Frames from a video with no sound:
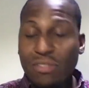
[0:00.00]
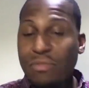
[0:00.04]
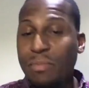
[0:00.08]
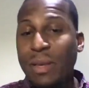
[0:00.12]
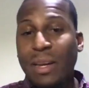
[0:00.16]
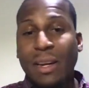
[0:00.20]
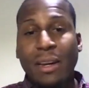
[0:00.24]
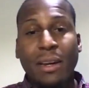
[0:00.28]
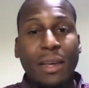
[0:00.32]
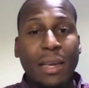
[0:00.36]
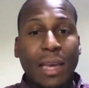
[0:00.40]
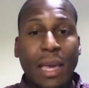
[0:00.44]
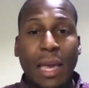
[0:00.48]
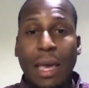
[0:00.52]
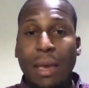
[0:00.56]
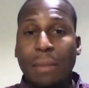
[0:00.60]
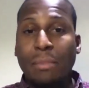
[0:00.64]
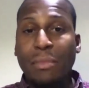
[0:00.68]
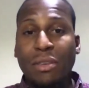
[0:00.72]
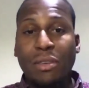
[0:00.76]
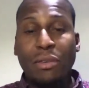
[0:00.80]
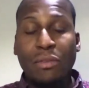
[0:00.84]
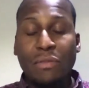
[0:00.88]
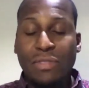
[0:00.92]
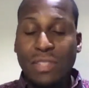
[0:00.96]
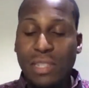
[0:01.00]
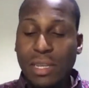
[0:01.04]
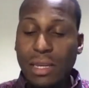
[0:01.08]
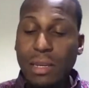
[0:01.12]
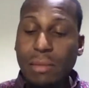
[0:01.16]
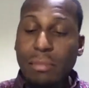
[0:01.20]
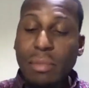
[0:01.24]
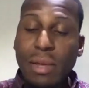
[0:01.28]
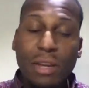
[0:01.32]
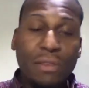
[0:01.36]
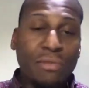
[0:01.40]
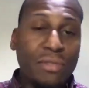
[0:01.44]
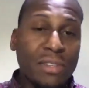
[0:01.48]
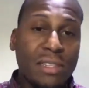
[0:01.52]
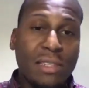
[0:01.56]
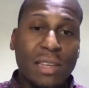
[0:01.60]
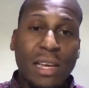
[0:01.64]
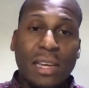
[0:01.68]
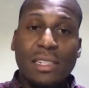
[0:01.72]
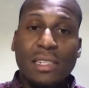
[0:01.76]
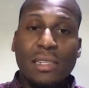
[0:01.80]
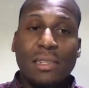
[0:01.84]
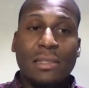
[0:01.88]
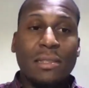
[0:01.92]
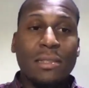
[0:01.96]
been in the game. You've seen many
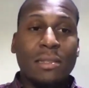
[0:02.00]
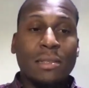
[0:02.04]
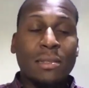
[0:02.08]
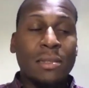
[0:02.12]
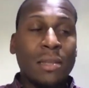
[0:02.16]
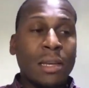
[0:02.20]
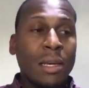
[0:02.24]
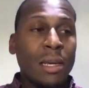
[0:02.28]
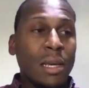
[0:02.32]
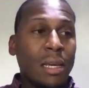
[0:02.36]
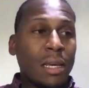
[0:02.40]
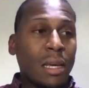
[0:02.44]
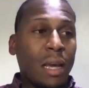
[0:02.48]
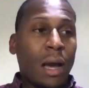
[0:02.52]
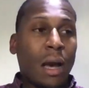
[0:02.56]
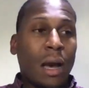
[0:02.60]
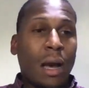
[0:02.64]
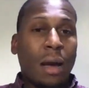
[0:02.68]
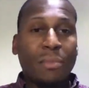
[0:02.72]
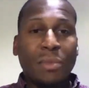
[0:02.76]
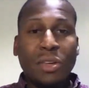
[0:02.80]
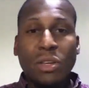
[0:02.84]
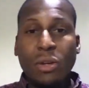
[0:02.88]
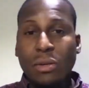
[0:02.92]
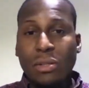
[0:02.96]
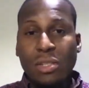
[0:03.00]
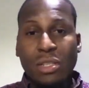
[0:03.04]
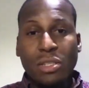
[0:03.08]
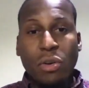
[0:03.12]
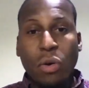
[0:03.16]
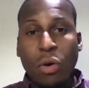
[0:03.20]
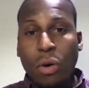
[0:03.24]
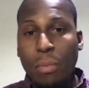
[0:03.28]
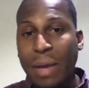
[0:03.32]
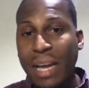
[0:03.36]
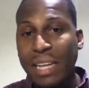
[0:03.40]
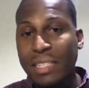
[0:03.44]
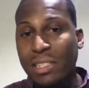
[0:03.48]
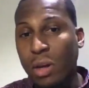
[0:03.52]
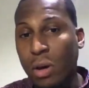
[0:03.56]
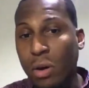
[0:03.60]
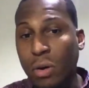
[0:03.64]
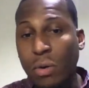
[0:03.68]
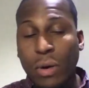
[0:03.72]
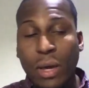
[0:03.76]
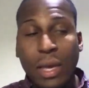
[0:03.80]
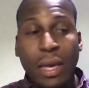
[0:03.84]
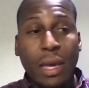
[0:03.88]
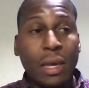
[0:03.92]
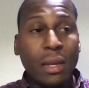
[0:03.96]
recessions. Um, you know, just going back to
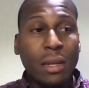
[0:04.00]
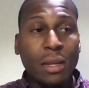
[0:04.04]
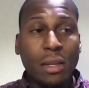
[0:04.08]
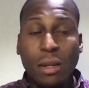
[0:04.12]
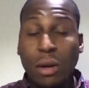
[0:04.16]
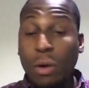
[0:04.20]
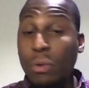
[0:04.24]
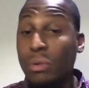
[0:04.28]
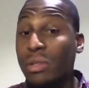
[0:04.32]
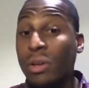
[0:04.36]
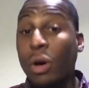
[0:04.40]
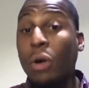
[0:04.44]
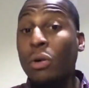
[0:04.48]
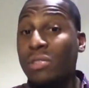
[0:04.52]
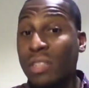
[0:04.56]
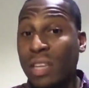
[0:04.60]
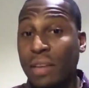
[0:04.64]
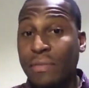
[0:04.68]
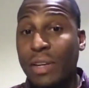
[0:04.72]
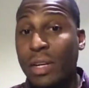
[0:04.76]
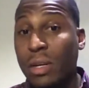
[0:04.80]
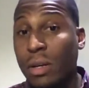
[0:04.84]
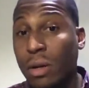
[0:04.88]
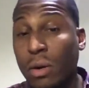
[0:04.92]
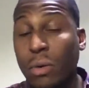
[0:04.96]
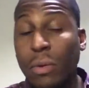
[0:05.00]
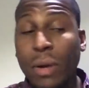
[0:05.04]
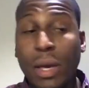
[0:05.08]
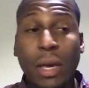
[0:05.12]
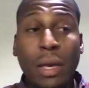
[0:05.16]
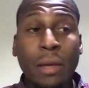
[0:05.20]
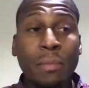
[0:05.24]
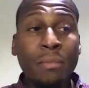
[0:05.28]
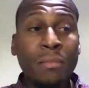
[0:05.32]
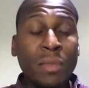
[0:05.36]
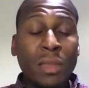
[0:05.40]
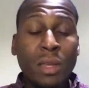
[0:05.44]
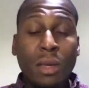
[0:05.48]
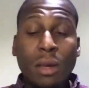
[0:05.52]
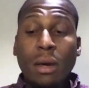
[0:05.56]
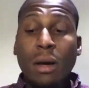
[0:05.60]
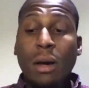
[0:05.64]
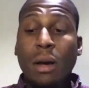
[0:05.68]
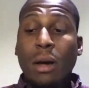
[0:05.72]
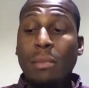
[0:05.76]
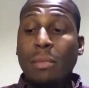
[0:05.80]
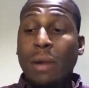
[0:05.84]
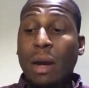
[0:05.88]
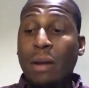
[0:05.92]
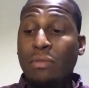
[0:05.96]
08, 07 and 08.
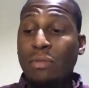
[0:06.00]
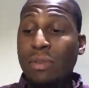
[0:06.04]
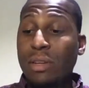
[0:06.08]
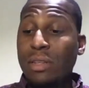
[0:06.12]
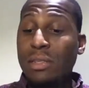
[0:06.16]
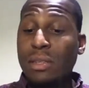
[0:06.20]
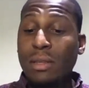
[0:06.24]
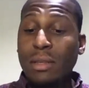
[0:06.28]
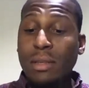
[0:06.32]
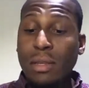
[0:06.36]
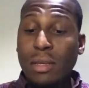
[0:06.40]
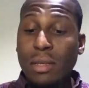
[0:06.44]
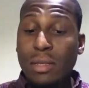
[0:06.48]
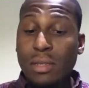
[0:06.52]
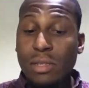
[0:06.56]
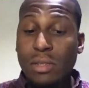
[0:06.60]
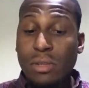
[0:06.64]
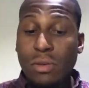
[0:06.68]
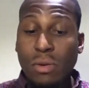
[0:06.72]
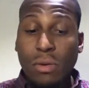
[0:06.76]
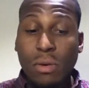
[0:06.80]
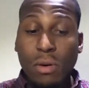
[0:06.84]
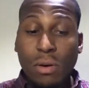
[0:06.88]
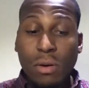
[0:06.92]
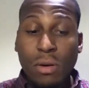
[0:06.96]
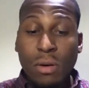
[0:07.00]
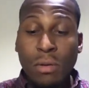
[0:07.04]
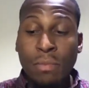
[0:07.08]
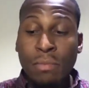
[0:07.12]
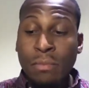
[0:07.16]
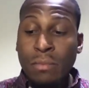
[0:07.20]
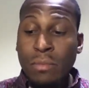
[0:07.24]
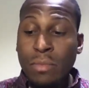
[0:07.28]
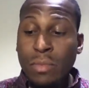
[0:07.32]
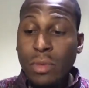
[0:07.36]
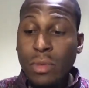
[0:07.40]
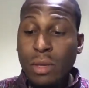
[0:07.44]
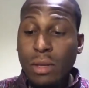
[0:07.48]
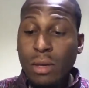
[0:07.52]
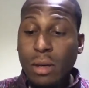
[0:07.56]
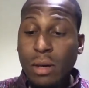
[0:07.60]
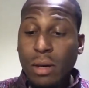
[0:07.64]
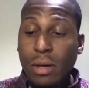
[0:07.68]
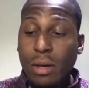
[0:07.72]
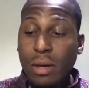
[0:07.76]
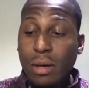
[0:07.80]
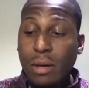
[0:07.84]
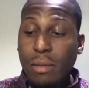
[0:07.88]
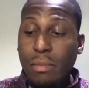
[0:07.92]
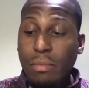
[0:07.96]
Um, I recently saw
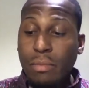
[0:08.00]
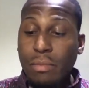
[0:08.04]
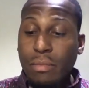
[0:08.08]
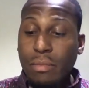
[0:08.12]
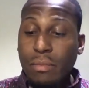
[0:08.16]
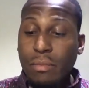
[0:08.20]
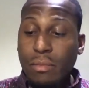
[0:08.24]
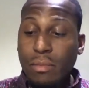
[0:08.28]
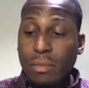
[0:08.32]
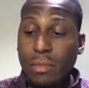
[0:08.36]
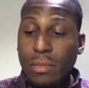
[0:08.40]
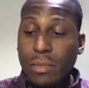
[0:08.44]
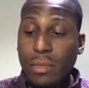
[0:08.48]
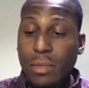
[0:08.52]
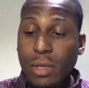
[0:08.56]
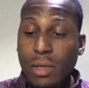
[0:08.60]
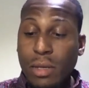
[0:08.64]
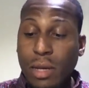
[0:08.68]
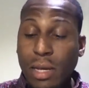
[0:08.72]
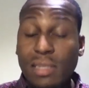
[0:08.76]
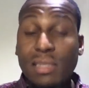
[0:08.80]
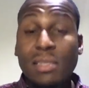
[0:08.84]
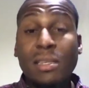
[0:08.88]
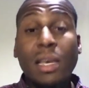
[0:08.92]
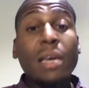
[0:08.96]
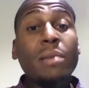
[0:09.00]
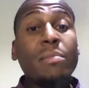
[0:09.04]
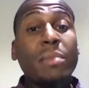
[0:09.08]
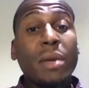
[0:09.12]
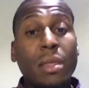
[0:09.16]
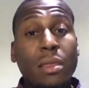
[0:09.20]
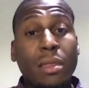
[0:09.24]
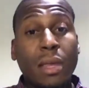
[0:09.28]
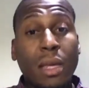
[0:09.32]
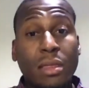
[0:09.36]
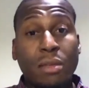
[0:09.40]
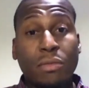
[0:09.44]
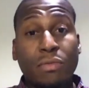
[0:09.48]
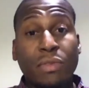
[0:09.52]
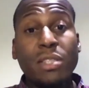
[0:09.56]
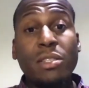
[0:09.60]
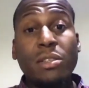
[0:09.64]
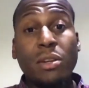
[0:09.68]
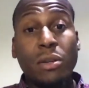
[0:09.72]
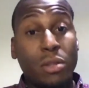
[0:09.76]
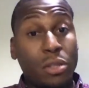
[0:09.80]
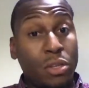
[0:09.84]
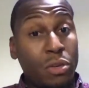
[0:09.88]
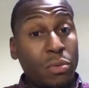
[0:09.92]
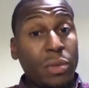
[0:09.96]
um, a segment that the
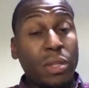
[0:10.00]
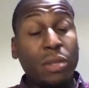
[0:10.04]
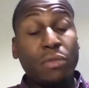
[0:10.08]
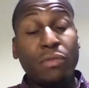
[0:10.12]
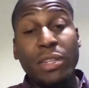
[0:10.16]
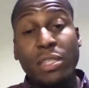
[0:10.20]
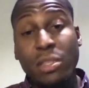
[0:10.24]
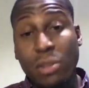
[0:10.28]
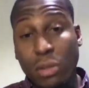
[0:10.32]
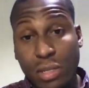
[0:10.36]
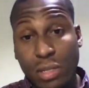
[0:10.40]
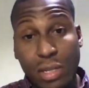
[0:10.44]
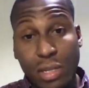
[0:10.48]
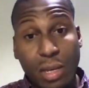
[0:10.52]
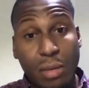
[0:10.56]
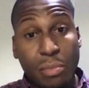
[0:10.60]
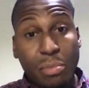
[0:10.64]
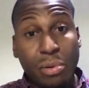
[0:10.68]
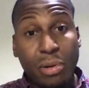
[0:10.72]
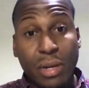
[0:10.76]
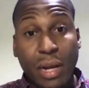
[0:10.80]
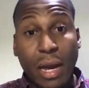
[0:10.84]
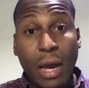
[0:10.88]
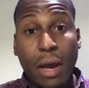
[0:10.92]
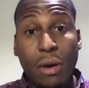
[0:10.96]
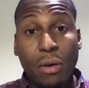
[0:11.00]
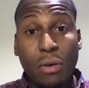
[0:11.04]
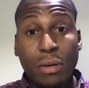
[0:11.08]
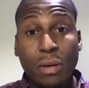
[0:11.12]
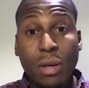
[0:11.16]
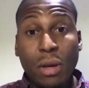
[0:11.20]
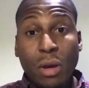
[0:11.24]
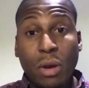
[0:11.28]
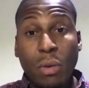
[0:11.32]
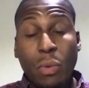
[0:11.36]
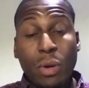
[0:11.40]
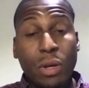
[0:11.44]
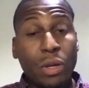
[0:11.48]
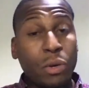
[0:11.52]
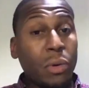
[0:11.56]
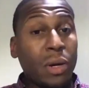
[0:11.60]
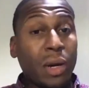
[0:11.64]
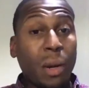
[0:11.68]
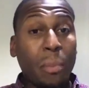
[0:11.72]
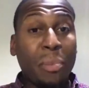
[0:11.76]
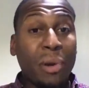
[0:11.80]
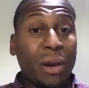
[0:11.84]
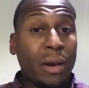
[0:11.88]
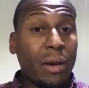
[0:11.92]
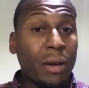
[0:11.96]
research you and the research team put out where you were
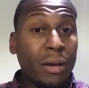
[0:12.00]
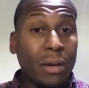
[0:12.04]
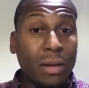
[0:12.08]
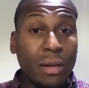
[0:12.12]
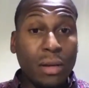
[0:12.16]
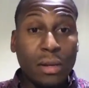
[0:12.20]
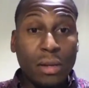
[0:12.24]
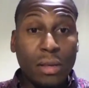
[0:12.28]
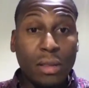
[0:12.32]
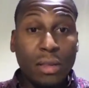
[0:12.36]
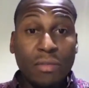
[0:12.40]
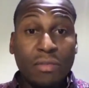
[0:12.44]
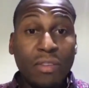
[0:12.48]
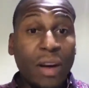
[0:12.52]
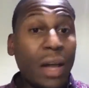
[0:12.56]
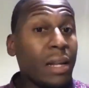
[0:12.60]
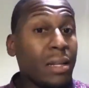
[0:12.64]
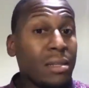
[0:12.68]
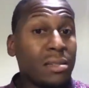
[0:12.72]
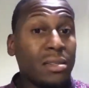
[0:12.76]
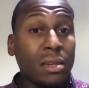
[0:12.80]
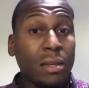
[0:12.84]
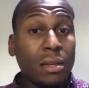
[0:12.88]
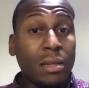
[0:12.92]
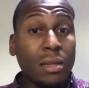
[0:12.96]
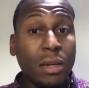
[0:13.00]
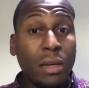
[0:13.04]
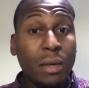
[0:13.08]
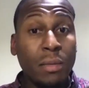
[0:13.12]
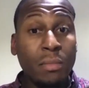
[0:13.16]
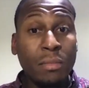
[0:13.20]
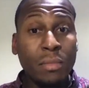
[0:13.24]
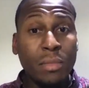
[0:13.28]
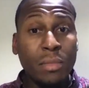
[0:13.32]
comparing the volatility